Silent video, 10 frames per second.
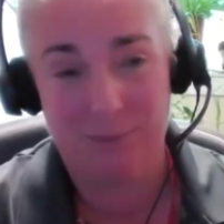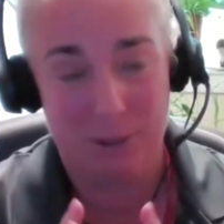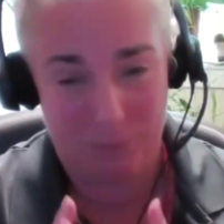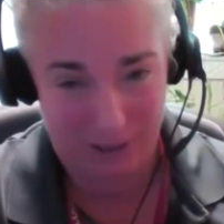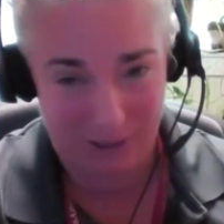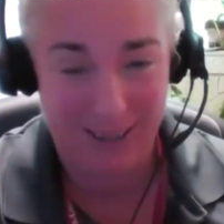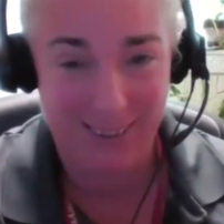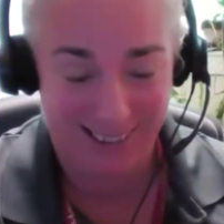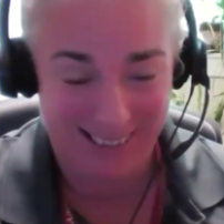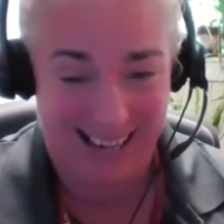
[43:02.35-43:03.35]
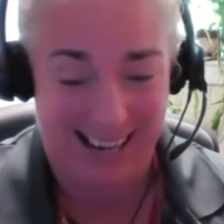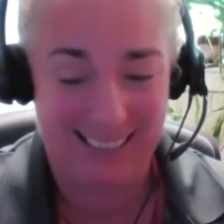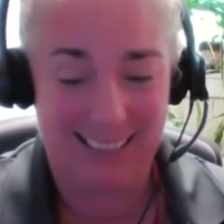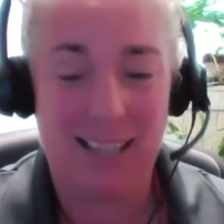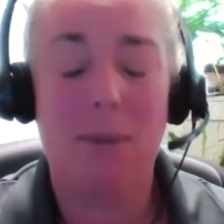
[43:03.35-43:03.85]
We will unload
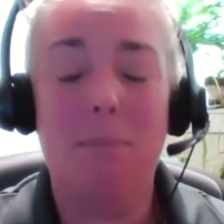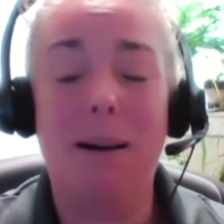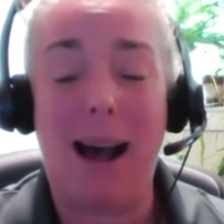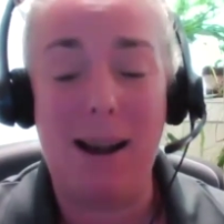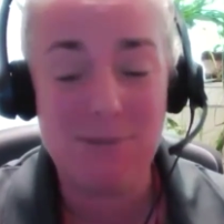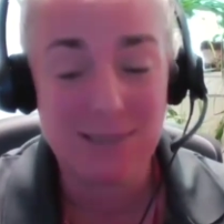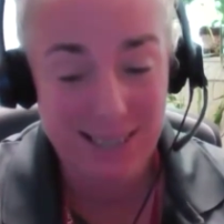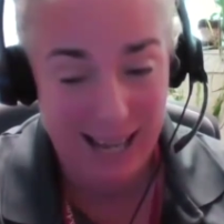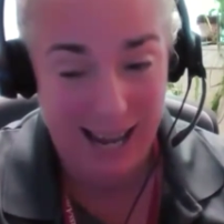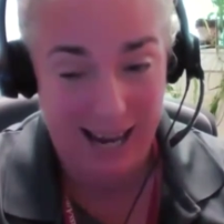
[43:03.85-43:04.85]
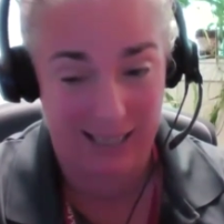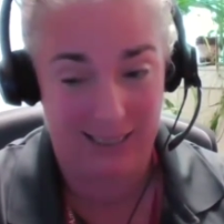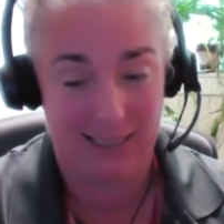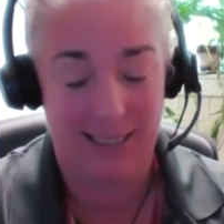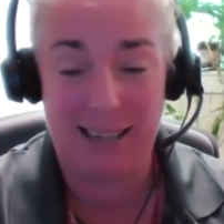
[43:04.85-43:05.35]
that. But I will
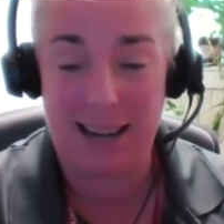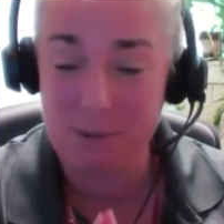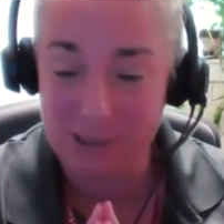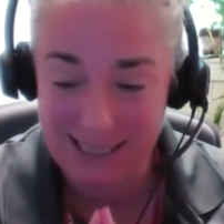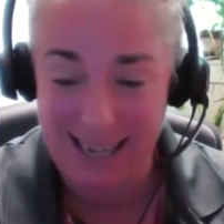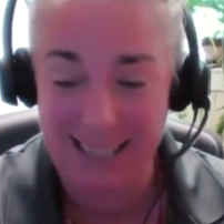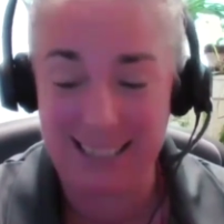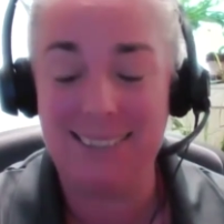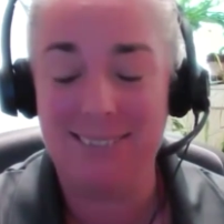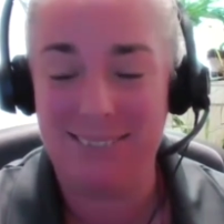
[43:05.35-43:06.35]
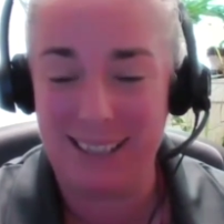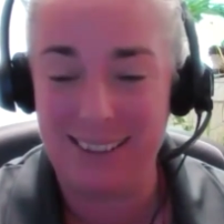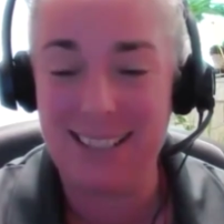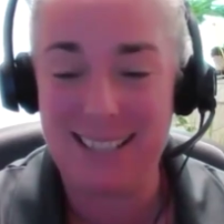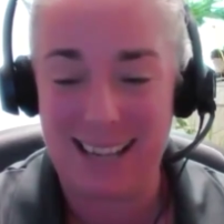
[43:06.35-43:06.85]
say, and I will say it
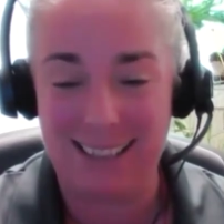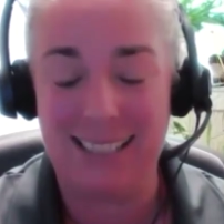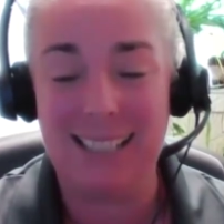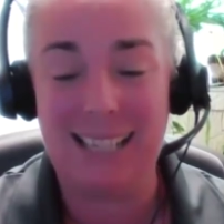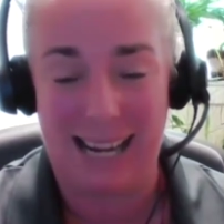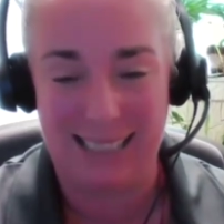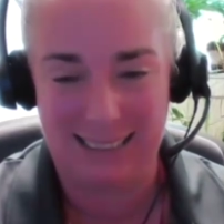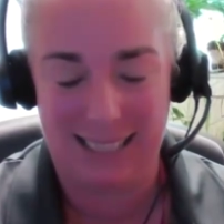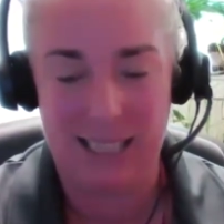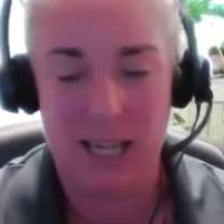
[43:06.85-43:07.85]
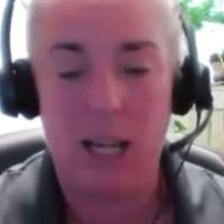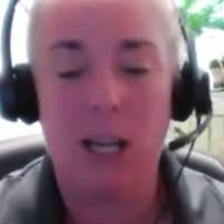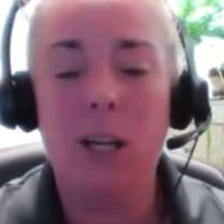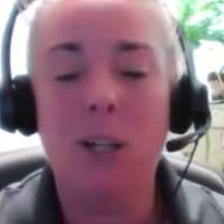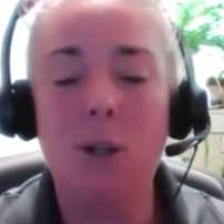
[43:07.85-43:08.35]
very gently and kindly,
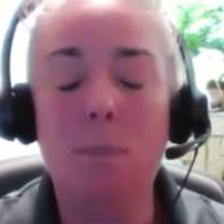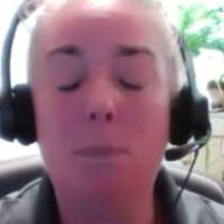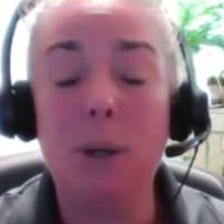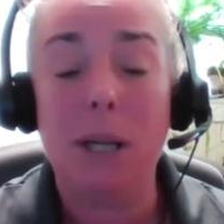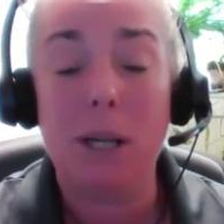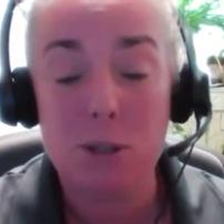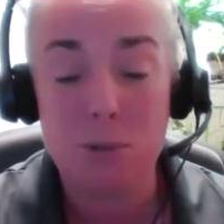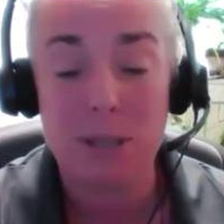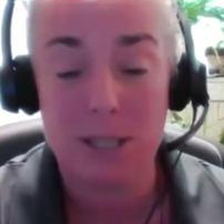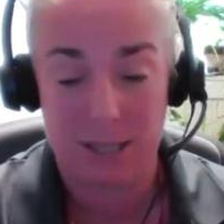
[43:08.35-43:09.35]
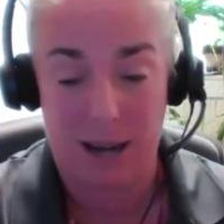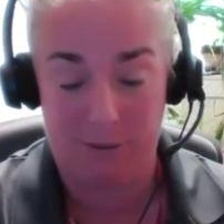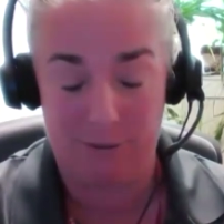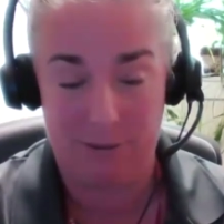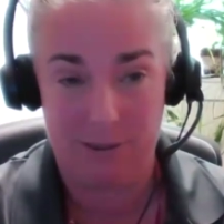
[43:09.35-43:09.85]
you're bringing too much
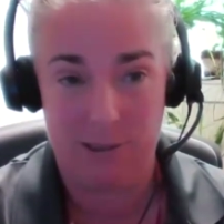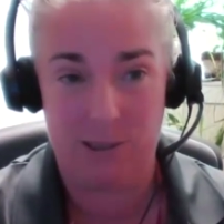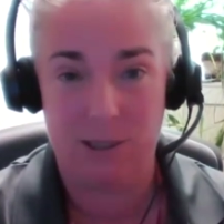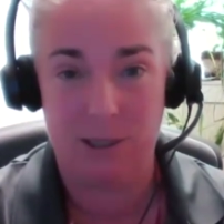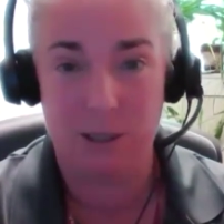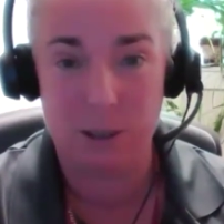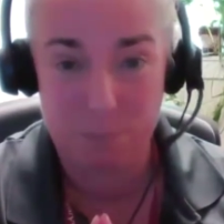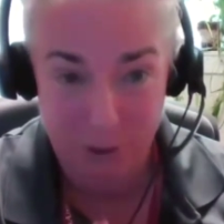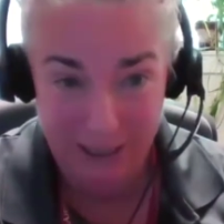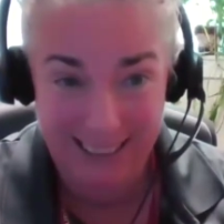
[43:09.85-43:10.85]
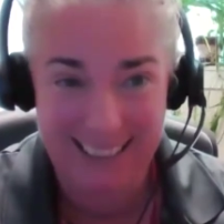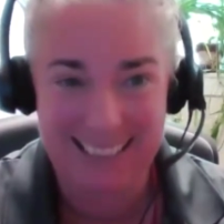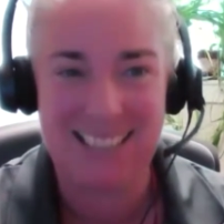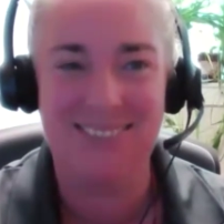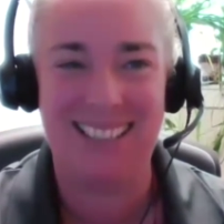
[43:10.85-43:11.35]
stuff. You're
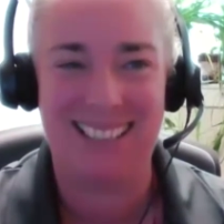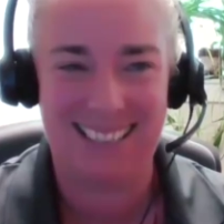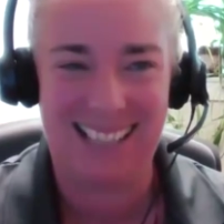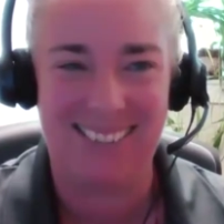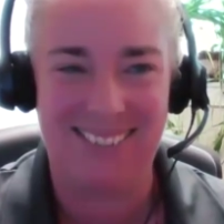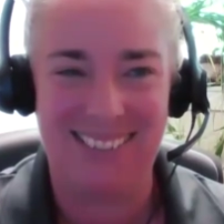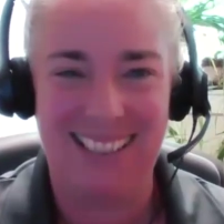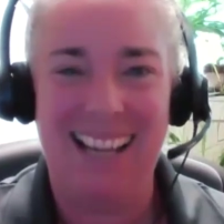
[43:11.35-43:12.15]
bringing too much stuff.